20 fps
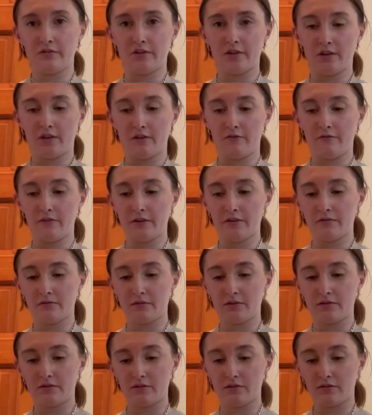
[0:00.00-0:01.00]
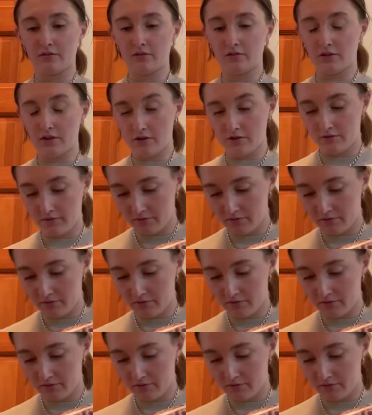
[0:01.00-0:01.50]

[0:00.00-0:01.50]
I love this one. It's so good.